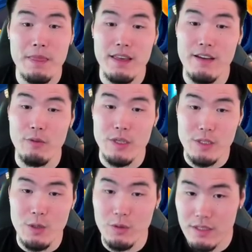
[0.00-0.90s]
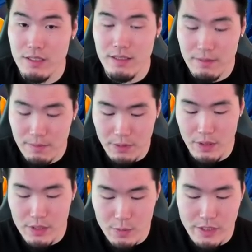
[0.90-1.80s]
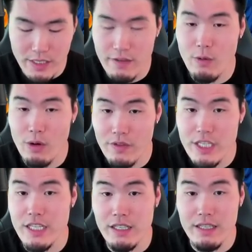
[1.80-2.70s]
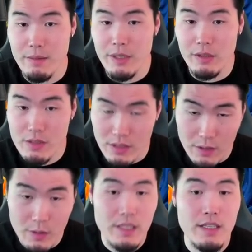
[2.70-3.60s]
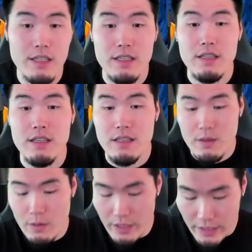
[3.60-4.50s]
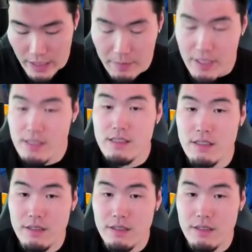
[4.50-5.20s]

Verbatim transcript: if we don't put Super Saiyan 4 Vegeta in the middle. So we're gonna keep this,